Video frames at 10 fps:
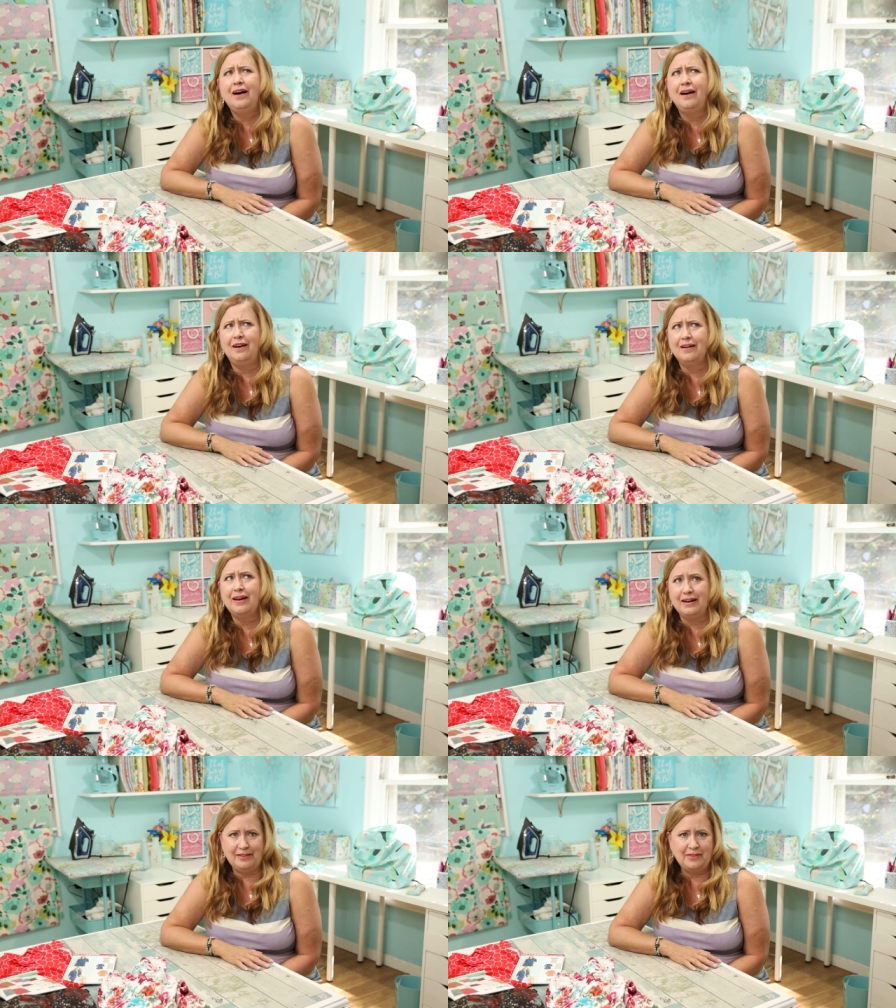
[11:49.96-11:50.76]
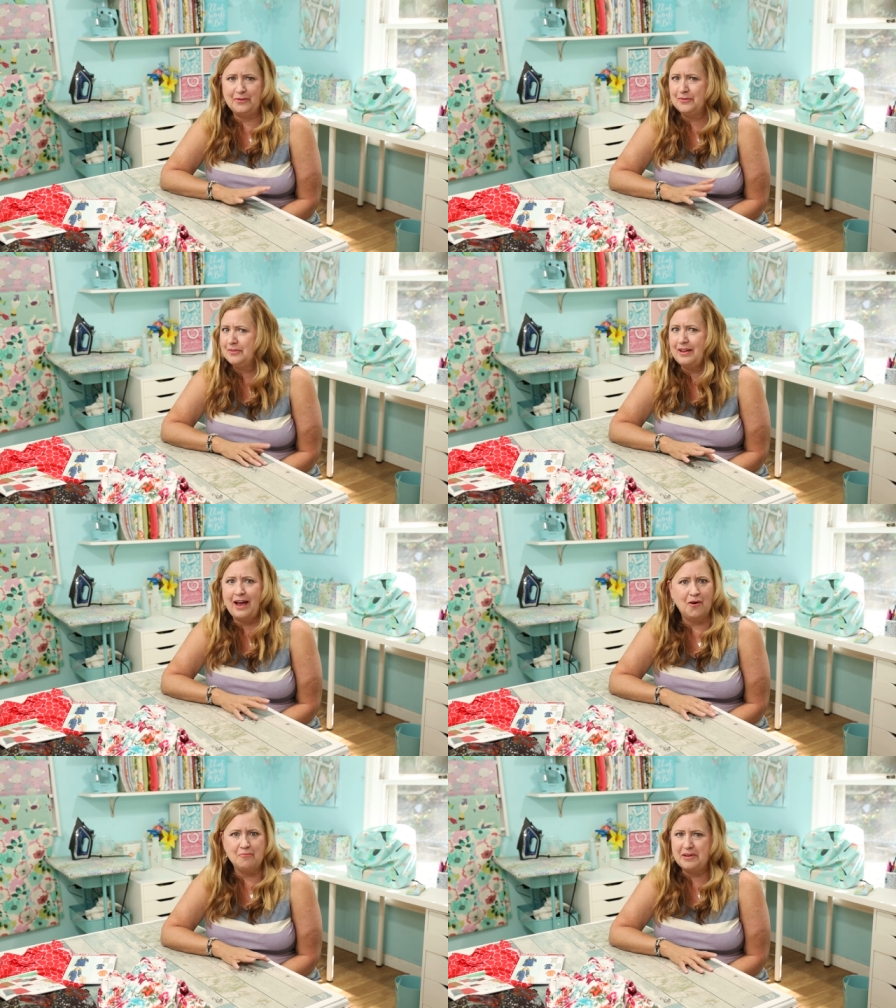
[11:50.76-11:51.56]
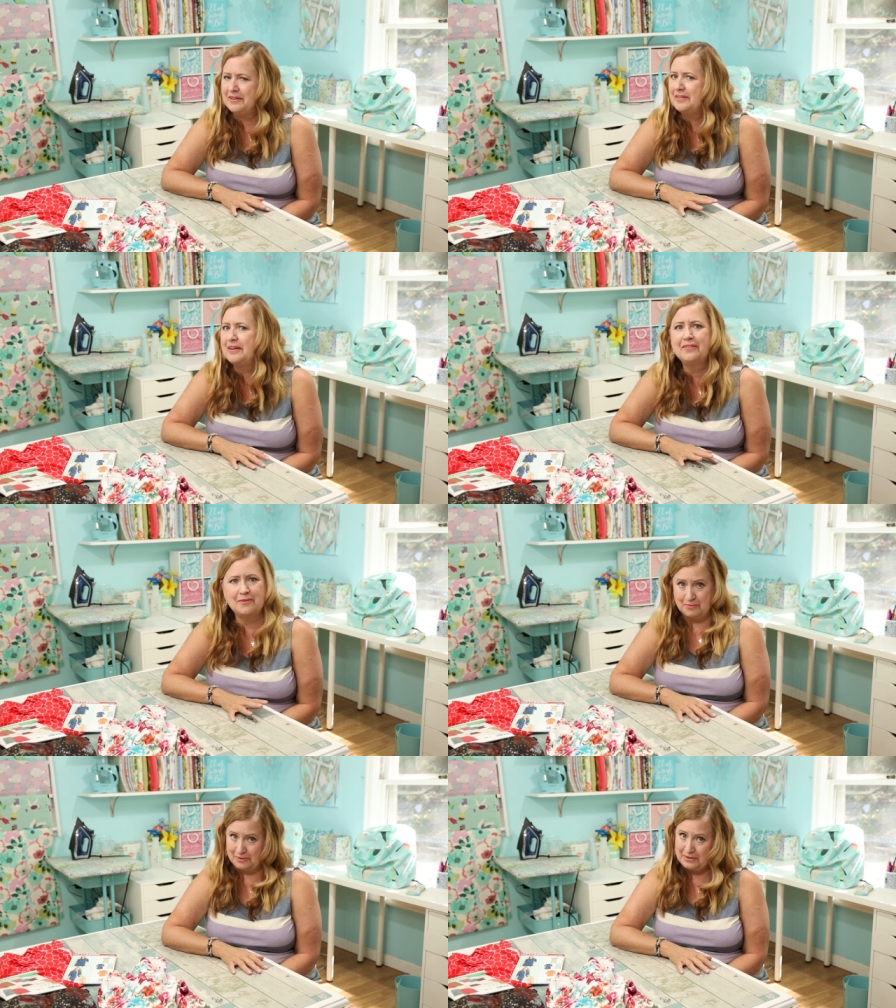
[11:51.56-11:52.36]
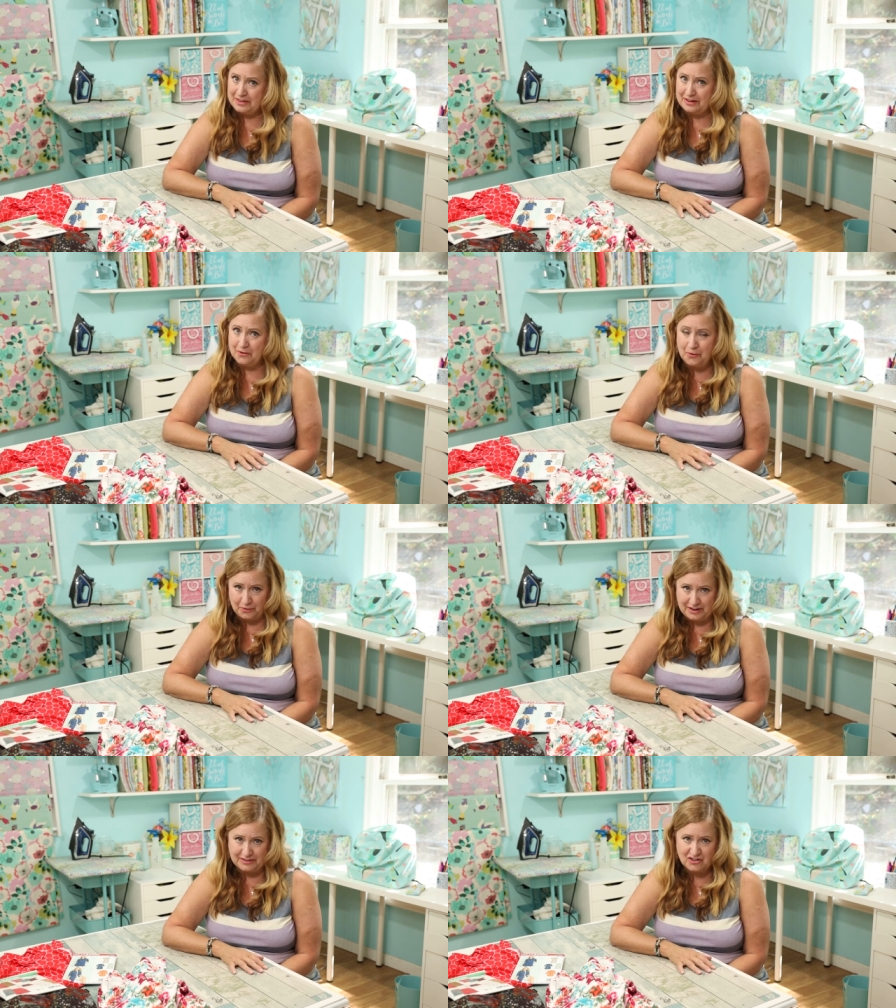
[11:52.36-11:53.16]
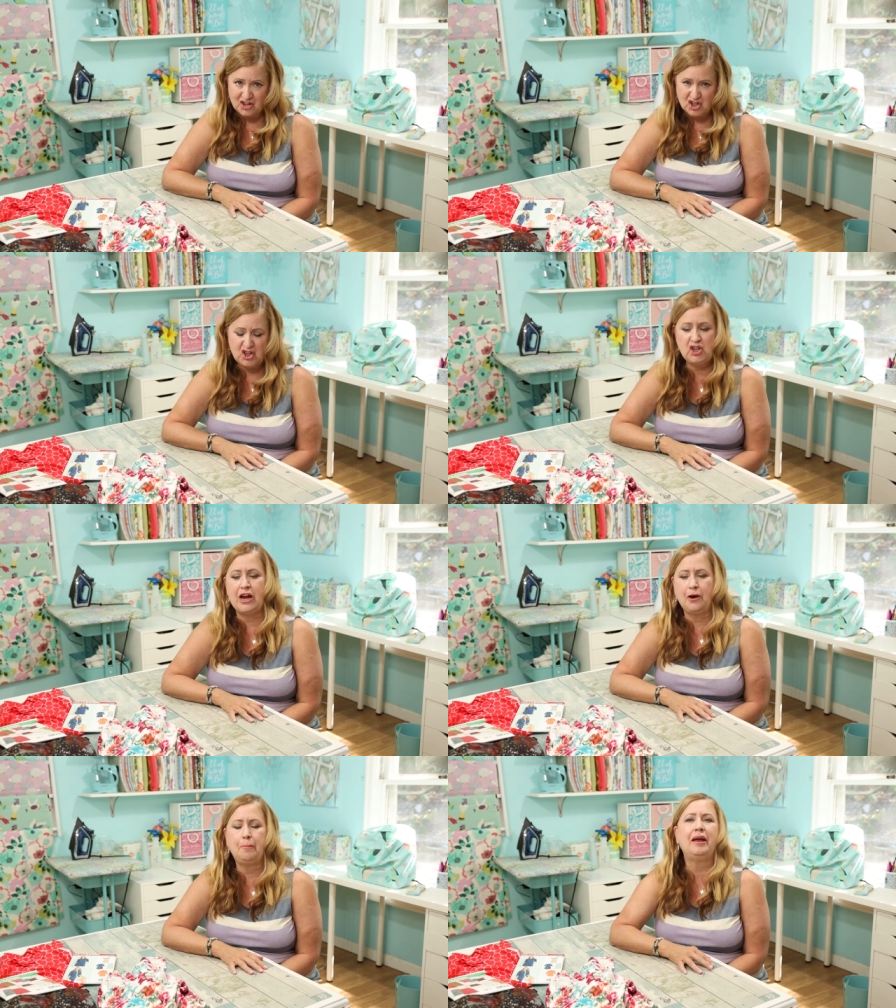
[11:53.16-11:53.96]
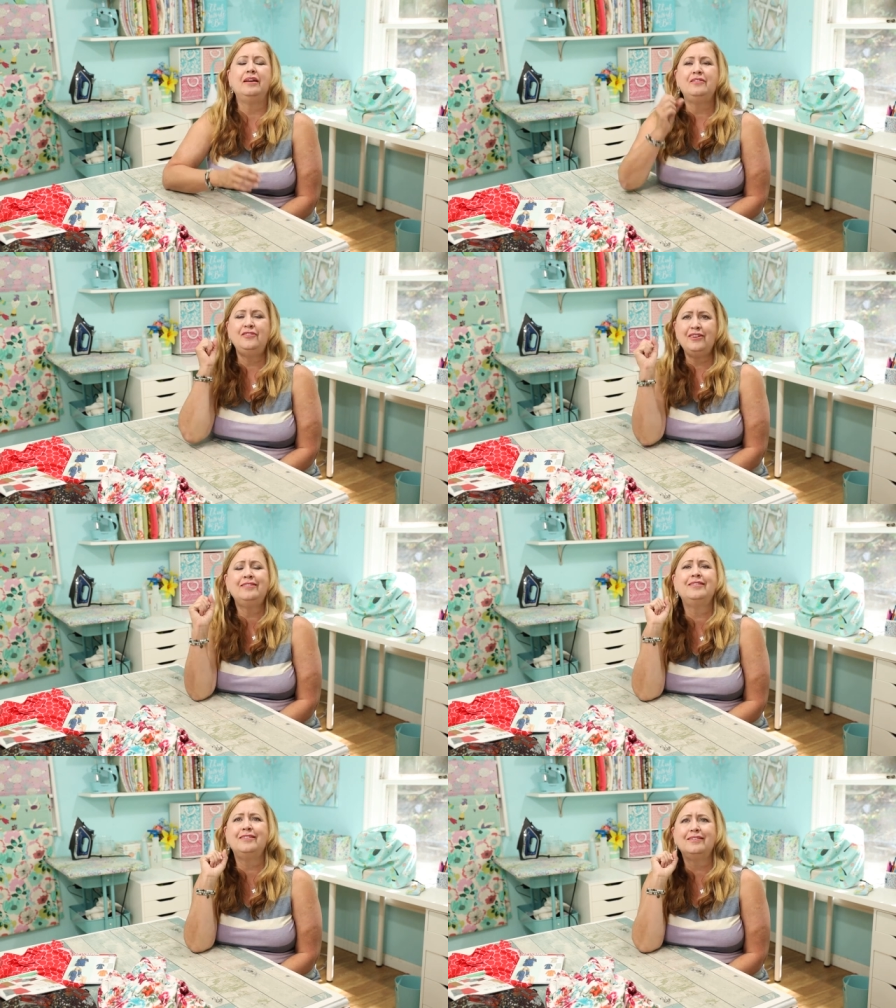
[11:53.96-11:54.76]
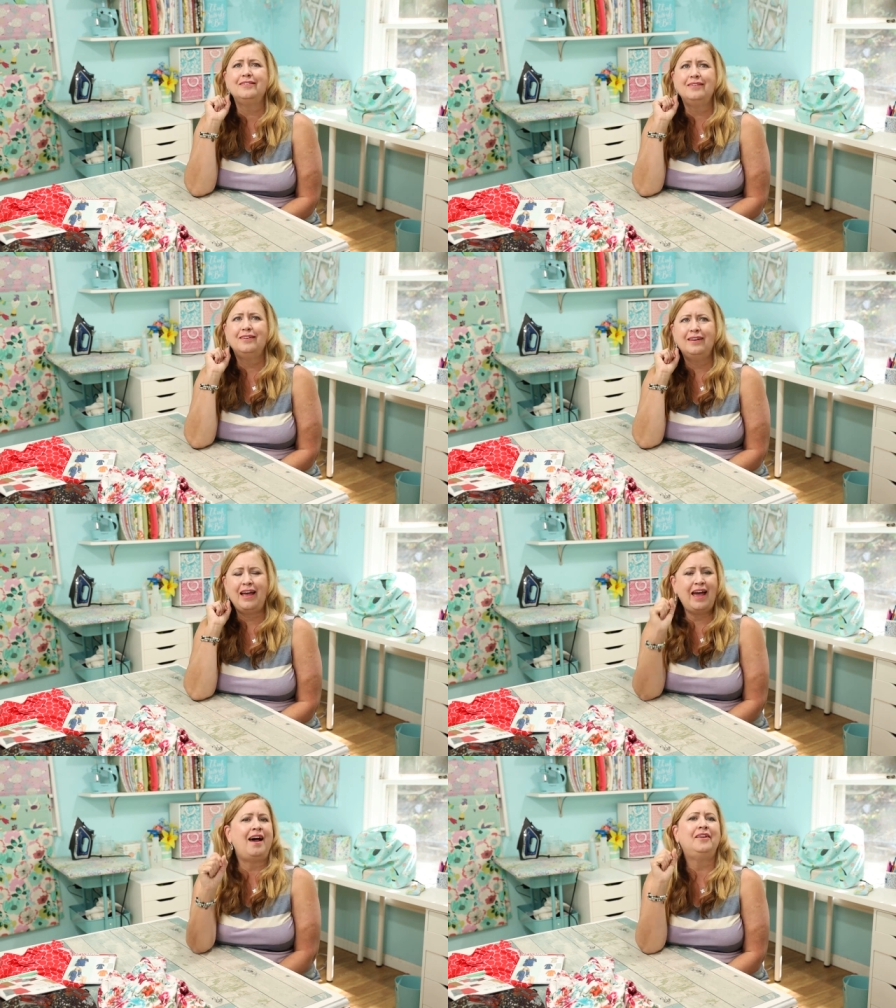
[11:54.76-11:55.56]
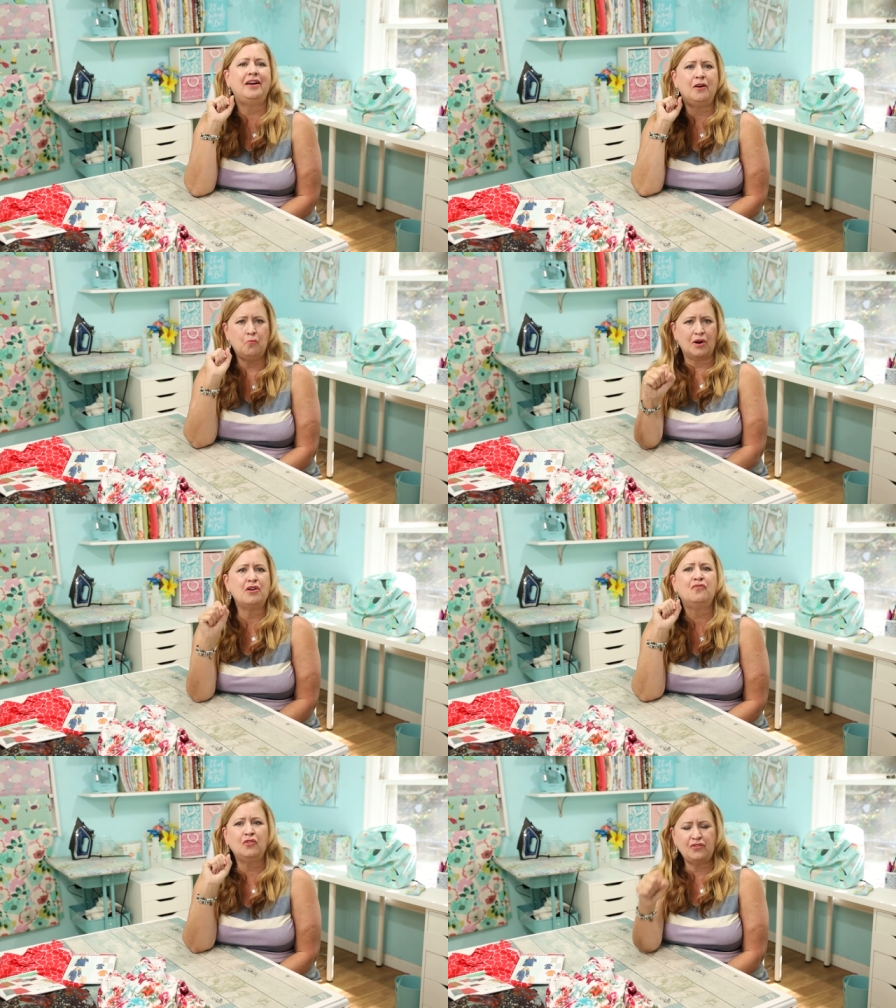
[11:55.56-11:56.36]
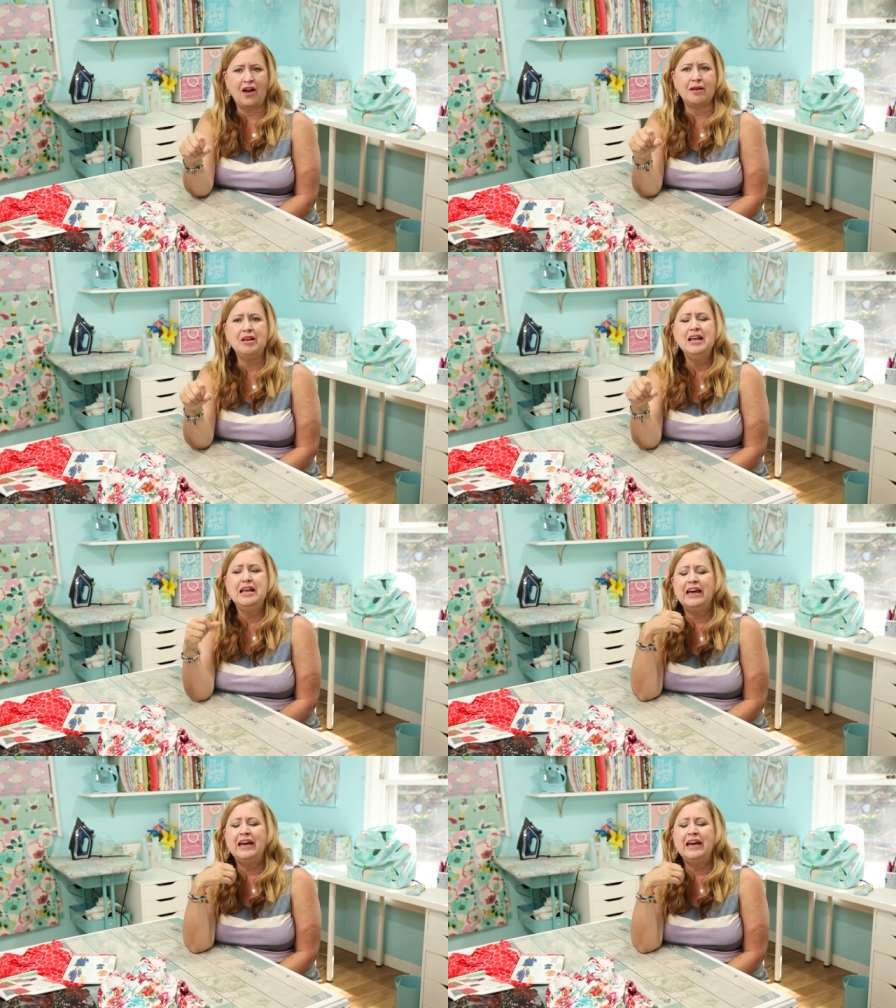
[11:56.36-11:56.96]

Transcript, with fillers: Uh, got to get those out because I got some really th cool things to share, but just had a wonderful time.